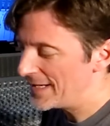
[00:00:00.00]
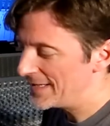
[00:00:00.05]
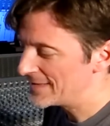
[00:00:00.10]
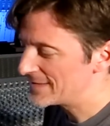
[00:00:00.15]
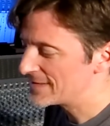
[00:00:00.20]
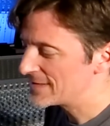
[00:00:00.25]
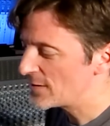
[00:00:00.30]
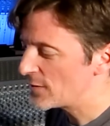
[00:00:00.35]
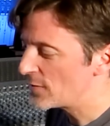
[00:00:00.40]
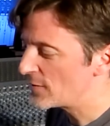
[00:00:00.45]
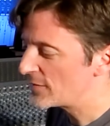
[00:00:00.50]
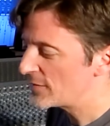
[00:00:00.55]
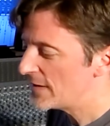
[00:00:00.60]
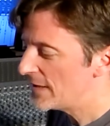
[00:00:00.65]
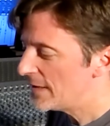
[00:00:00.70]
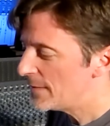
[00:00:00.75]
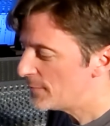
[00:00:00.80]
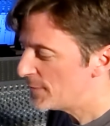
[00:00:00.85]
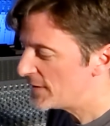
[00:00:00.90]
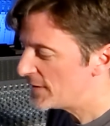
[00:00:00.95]
itself,
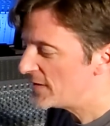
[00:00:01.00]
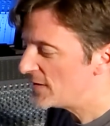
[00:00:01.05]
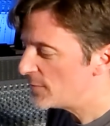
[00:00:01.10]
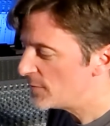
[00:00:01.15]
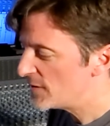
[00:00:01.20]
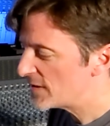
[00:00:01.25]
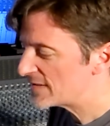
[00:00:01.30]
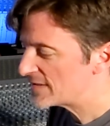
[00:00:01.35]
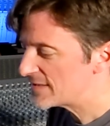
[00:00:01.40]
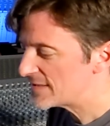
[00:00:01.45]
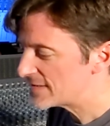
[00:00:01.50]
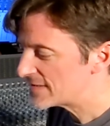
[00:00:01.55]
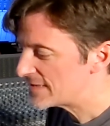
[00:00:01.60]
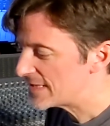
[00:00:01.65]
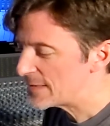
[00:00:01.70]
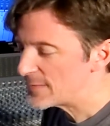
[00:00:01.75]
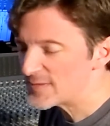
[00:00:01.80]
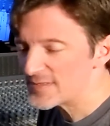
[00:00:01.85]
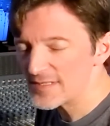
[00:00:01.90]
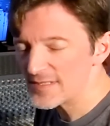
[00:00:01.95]
but in the mix it
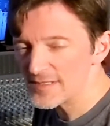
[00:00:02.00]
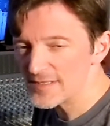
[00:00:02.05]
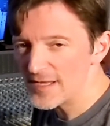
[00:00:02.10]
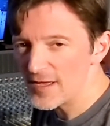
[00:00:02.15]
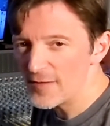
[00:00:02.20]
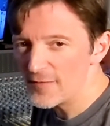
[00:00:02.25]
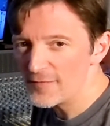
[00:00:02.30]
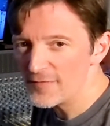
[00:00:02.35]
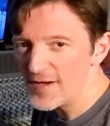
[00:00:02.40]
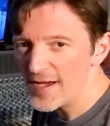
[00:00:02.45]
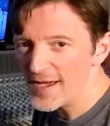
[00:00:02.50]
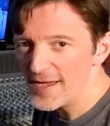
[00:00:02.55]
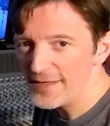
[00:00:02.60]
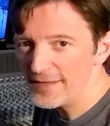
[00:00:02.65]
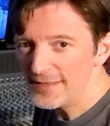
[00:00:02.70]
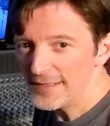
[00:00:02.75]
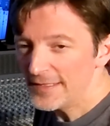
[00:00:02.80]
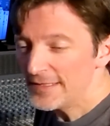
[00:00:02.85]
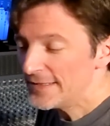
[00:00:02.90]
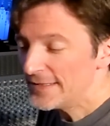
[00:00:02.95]
seems to sound fine,
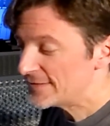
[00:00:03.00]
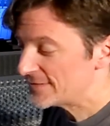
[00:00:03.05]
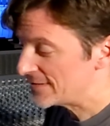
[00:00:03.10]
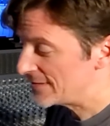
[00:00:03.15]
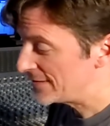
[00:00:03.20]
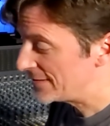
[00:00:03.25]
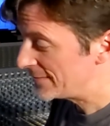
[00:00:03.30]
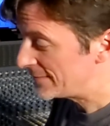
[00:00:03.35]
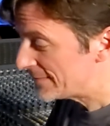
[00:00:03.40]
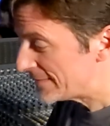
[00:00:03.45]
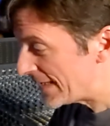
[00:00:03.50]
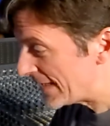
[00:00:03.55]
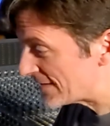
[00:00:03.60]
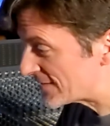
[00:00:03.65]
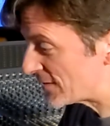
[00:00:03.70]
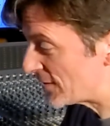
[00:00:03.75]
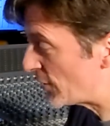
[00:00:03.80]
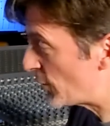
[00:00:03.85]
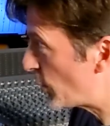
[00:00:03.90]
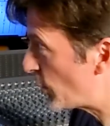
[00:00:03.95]
so that's
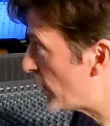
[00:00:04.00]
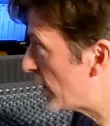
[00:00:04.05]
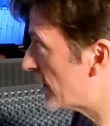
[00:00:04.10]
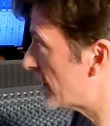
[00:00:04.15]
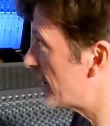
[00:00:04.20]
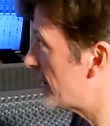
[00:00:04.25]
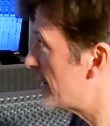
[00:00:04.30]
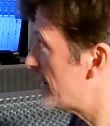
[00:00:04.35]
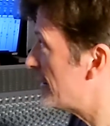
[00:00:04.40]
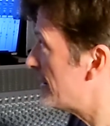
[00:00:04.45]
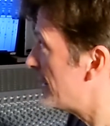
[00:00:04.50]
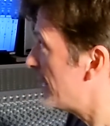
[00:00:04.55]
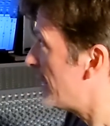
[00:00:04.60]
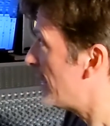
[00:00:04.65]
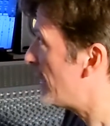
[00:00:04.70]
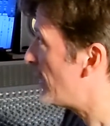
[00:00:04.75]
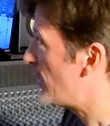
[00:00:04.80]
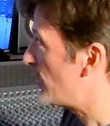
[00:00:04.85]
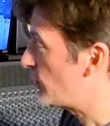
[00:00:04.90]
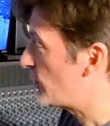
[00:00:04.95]
going to work,
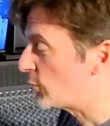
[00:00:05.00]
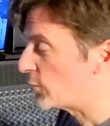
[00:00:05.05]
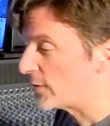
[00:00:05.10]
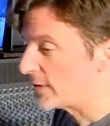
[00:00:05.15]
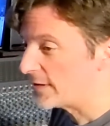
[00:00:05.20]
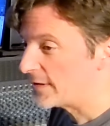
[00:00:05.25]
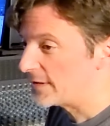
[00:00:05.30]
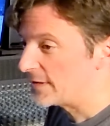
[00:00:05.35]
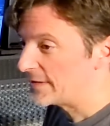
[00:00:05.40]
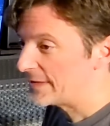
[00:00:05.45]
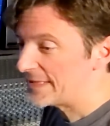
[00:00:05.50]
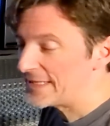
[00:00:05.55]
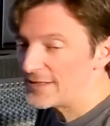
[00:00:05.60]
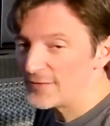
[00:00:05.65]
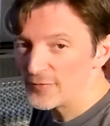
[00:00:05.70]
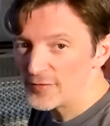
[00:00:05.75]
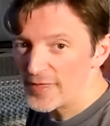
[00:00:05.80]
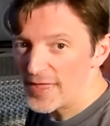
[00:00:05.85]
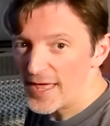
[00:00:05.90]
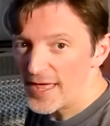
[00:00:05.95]
and we're going to leave
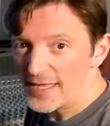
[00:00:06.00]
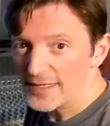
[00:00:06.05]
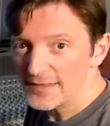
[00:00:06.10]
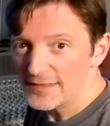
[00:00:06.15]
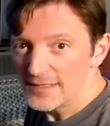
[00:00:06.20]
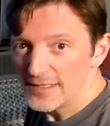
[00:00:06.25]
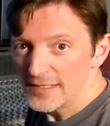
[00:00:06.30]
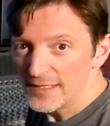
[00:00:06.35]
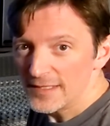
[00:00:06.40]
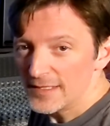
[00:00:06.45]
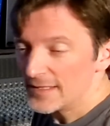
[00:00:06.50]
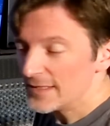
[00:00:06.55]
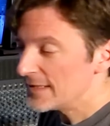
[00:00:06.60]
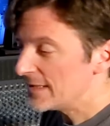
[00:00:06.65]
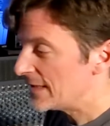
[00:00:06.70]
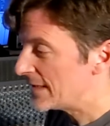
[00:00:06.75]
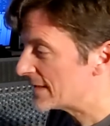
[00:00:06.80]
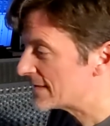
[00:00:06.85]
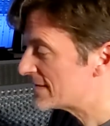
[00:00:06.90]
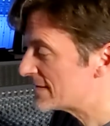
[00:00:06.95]
that.
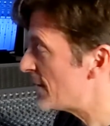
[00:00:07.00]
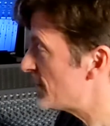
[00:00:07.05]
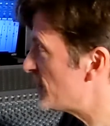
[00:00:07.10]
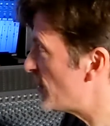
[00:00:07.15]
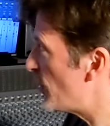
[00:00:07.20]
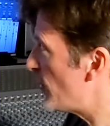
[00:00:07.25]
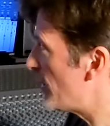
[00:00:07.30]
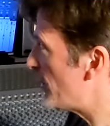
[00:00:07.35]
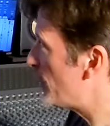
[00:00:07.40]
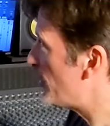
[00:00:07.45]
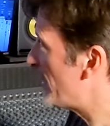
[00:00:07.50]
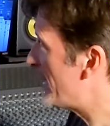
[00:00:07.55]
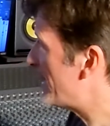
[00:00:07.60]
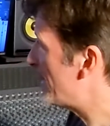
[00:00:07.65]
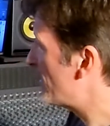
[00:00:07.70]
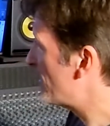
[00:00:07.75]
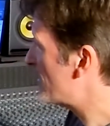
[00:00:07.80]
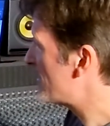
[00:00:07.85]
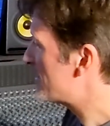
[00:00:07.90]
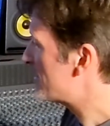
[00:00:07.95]
Except I want to play you
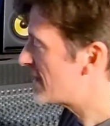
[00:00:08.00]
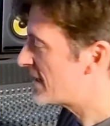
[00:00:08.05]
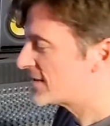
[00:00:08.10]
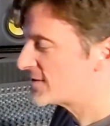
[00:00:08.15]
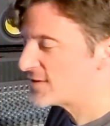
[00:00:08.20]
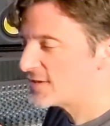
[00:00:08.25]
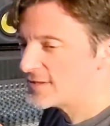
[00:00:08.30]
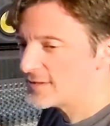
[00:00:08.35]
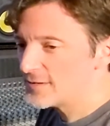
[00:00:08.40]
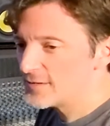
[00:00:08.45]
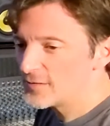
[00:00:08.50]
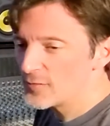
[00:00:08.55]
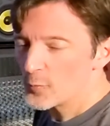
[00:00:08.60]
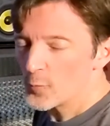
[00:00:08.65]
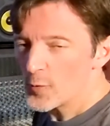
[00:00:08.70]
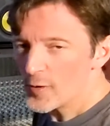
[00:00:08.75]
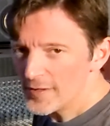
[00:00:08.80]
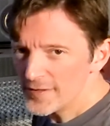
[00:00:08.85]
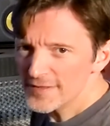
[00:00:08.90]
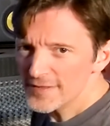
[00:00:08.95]
the
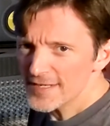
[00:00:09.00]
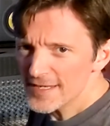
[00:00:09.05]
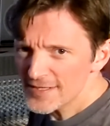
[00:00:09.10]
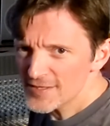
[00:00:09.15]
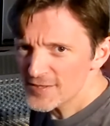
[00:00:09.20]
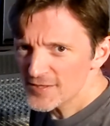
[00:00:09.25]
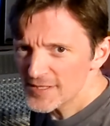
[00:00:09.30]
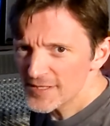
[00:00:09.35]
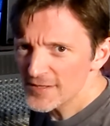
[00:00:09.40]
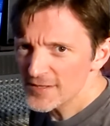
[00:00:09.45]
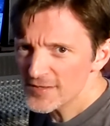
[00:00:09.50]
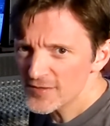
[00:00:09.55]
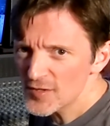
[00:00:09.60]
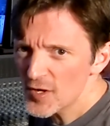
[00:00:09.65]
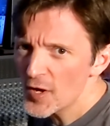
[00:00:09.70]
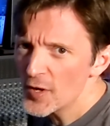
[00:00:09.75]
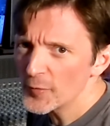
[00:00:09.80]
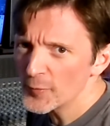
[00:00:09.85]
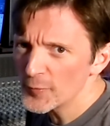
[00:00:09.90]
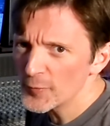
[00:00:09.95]
one section in the
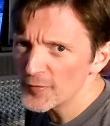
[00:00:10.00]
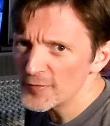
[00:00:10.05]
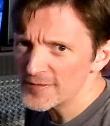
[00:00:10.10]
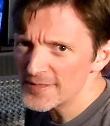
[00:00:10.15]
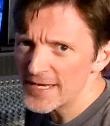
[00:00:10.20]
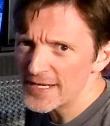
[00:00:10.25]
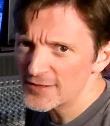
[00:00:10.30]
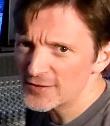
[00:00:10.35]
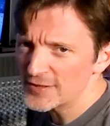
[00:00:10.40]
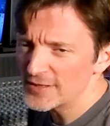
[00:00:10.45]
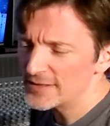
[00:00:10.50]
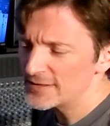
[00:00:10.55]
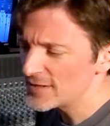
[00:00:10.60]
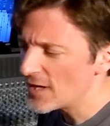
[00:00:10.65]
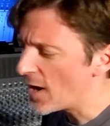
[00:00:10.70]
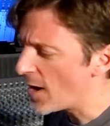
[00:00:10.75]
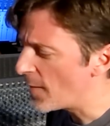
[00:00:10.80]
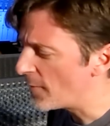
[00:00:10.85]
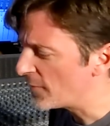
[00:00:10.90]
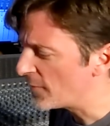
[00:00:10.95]
song where there's actually a
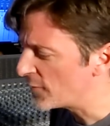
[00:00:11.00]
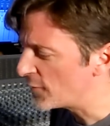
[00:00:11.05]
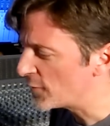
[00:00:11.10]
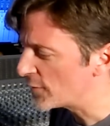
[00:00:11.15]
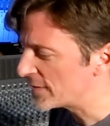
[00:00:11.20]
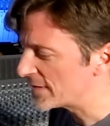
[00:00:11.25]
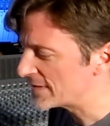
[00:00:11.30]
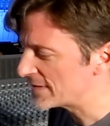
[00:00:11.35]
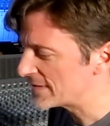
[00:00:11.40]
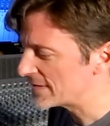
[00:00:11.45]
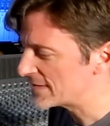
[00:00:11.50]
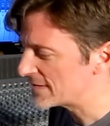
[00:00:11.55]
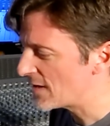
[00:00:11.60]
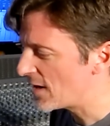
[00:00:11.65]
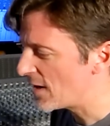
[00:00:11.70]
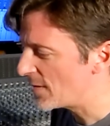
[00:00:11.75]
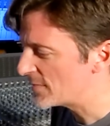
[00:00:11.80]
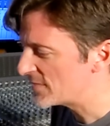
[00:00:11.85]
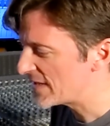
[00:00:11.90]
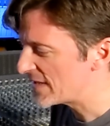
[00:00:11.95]
tom fill, because these
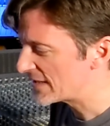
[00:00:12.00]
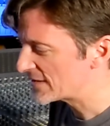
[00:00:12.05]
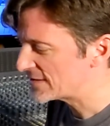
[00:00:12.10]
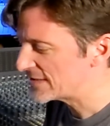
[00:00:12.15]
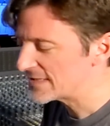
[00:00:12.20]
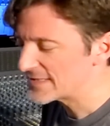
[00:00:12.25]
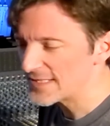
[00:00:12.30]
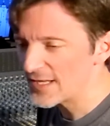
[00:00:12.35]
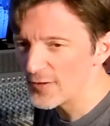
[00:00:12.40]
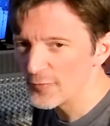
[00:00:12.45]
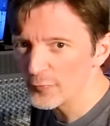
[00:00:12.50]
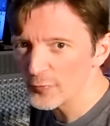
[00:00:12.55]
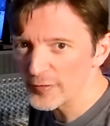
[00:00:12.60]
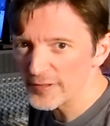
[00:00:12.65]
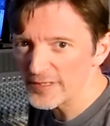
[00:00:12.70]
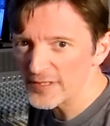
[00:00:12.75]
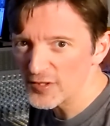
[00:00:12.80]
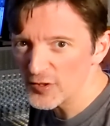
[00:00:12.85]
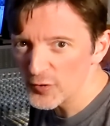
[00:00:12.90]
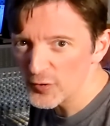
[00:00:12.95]
toms actually sound really
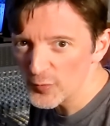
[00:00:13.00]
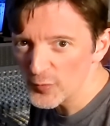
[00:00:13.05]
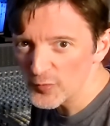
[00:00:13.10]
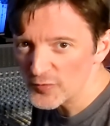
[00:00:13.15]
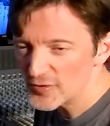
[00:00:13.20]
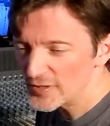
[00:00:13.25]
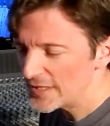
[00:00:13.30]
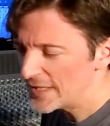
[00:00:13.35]
huge.